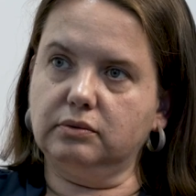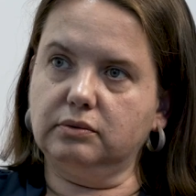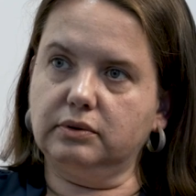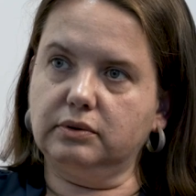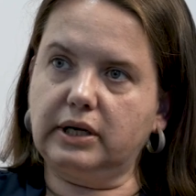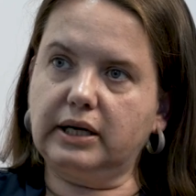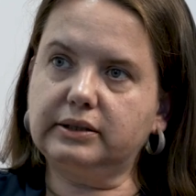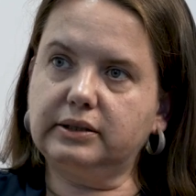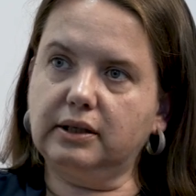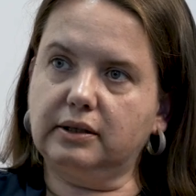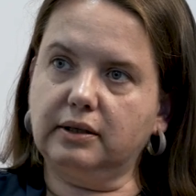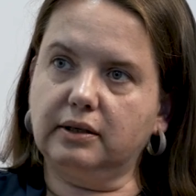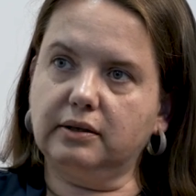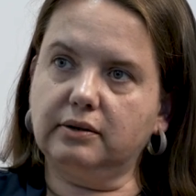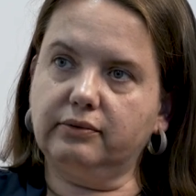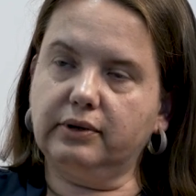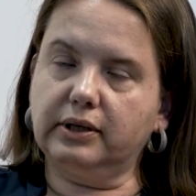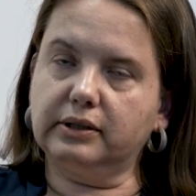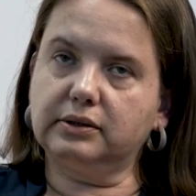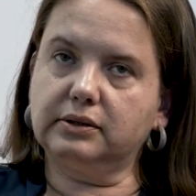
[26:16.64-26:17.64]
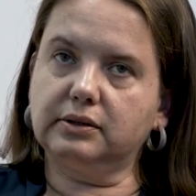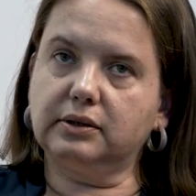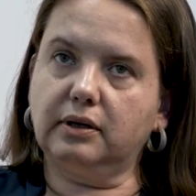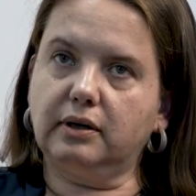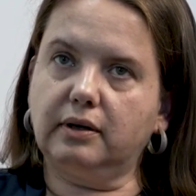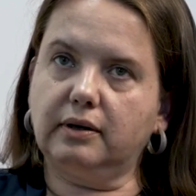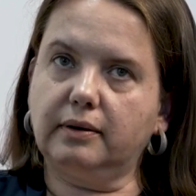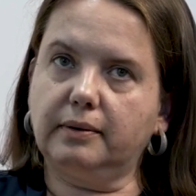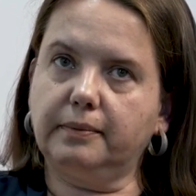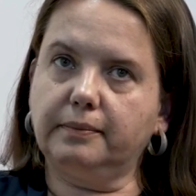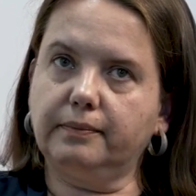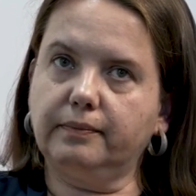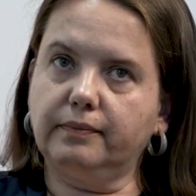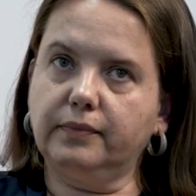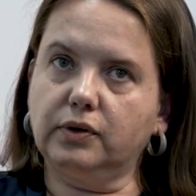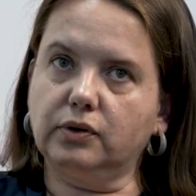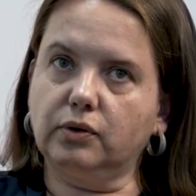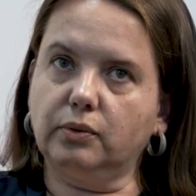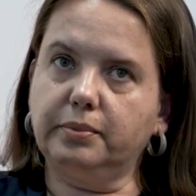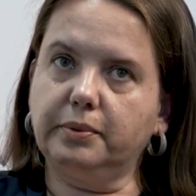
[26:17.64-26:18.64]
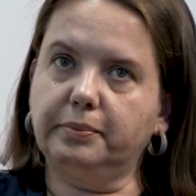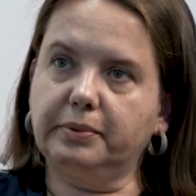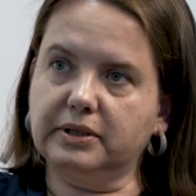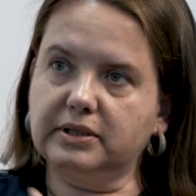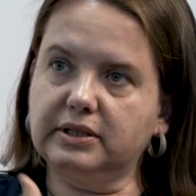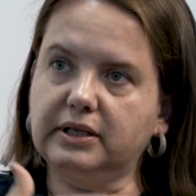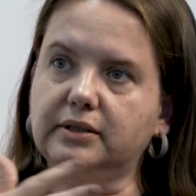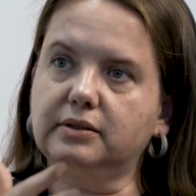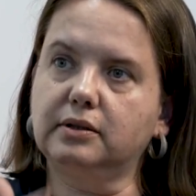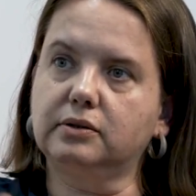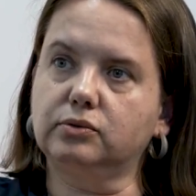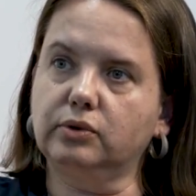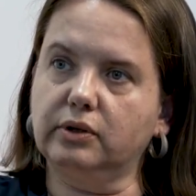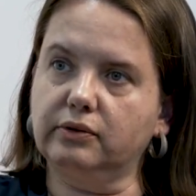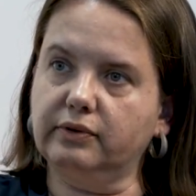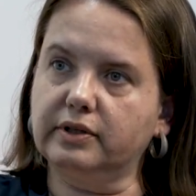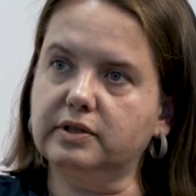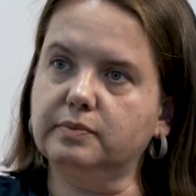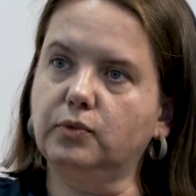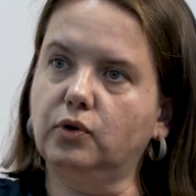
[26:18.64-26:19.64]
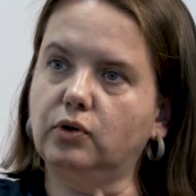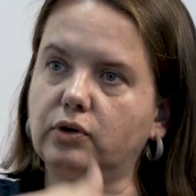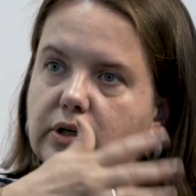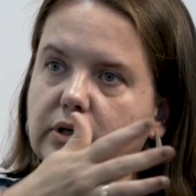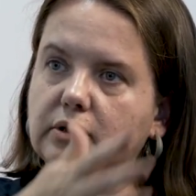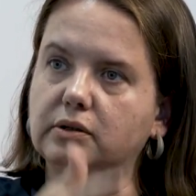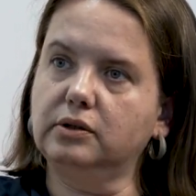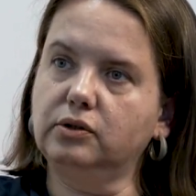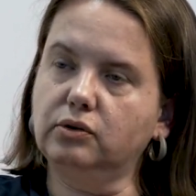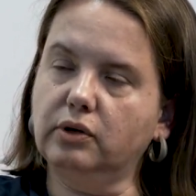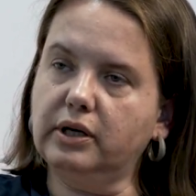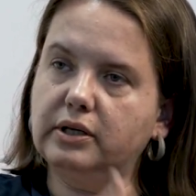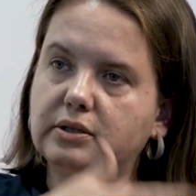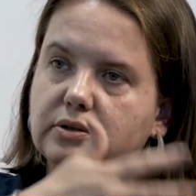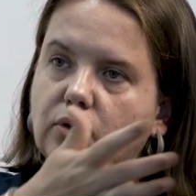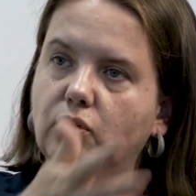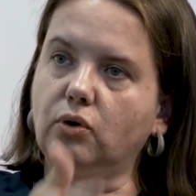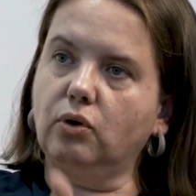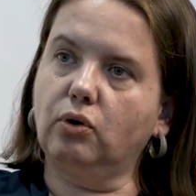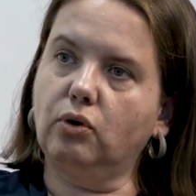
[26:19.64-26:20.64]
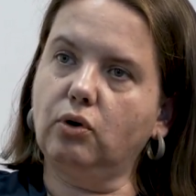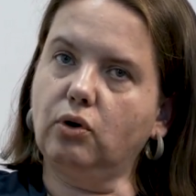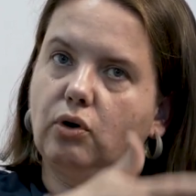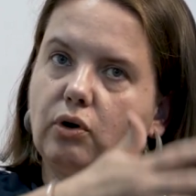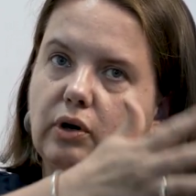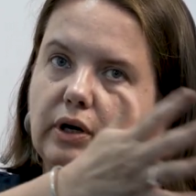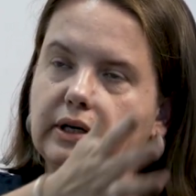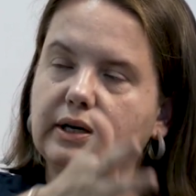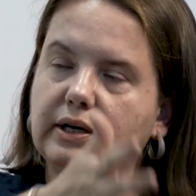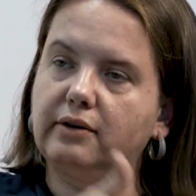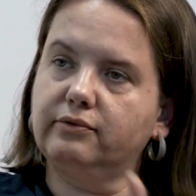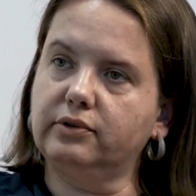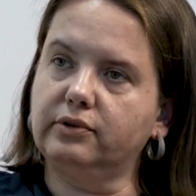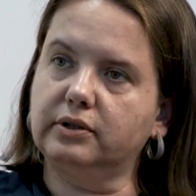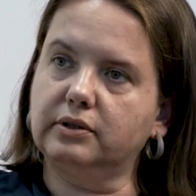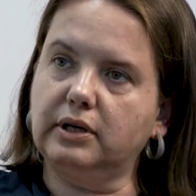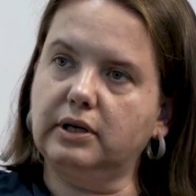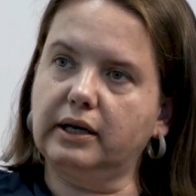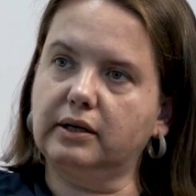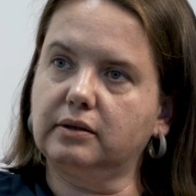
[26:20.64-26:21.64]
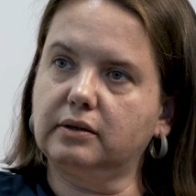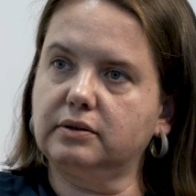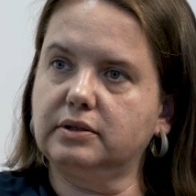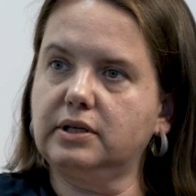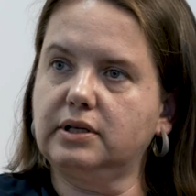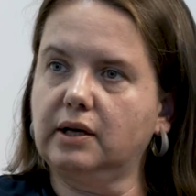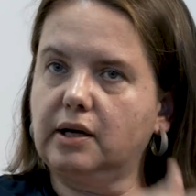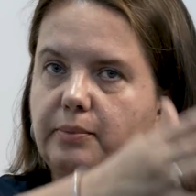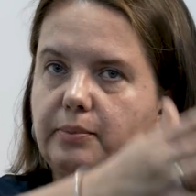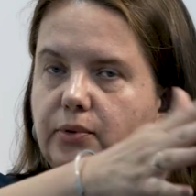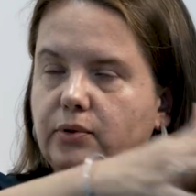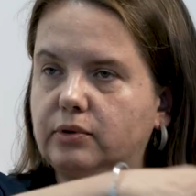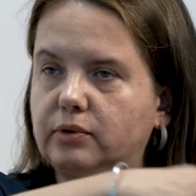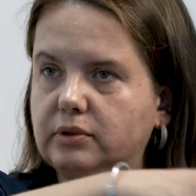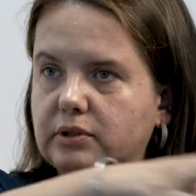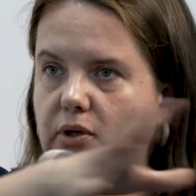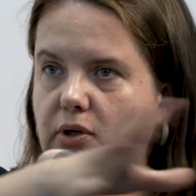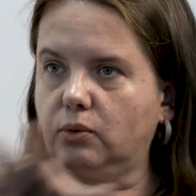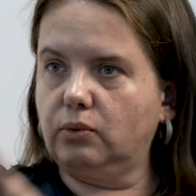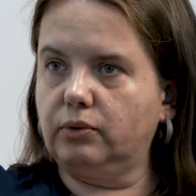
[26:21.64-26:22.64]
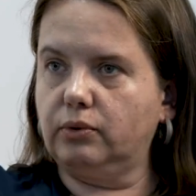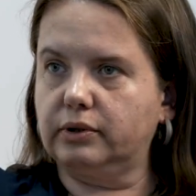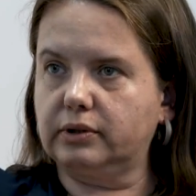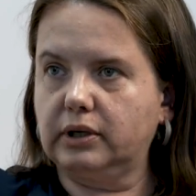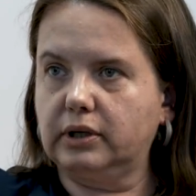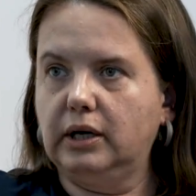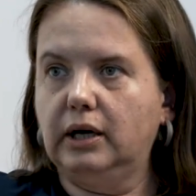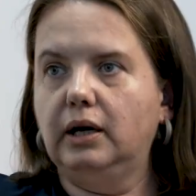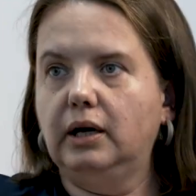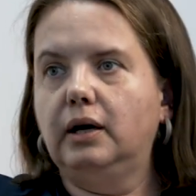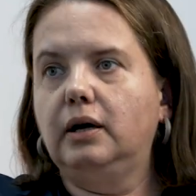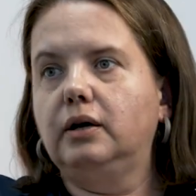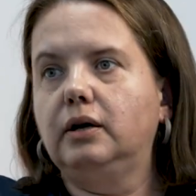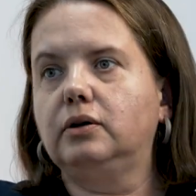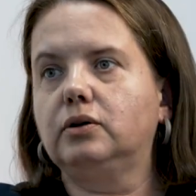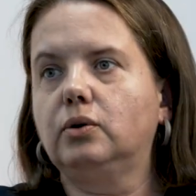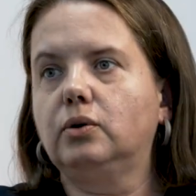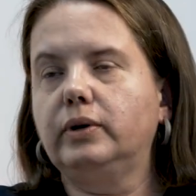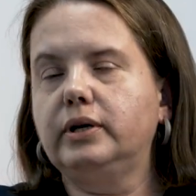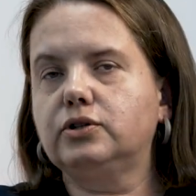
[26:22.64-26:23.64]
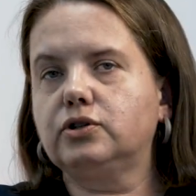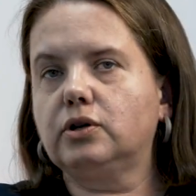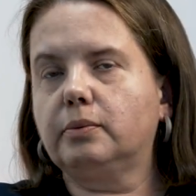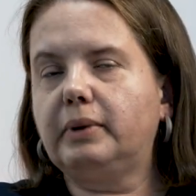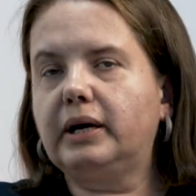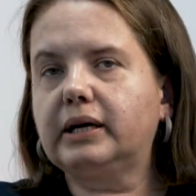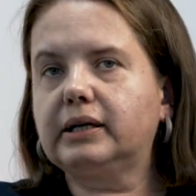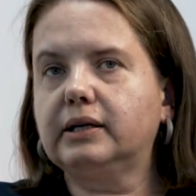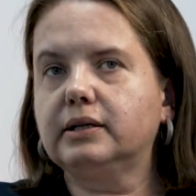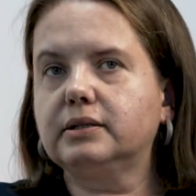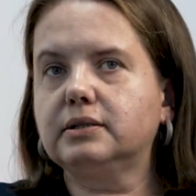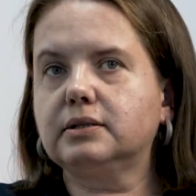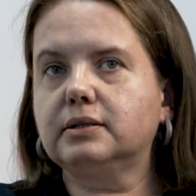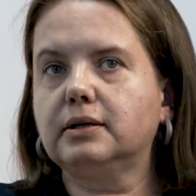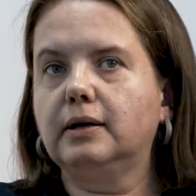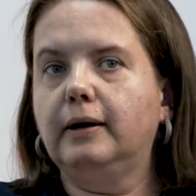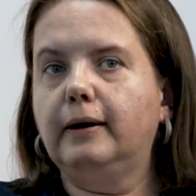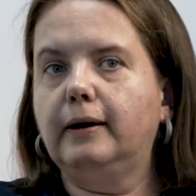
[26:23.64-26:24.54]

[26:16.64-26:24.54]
article that you know, people started to invest more in US and Hong Kong and other like Singapore, so, or, you know, Asian markets.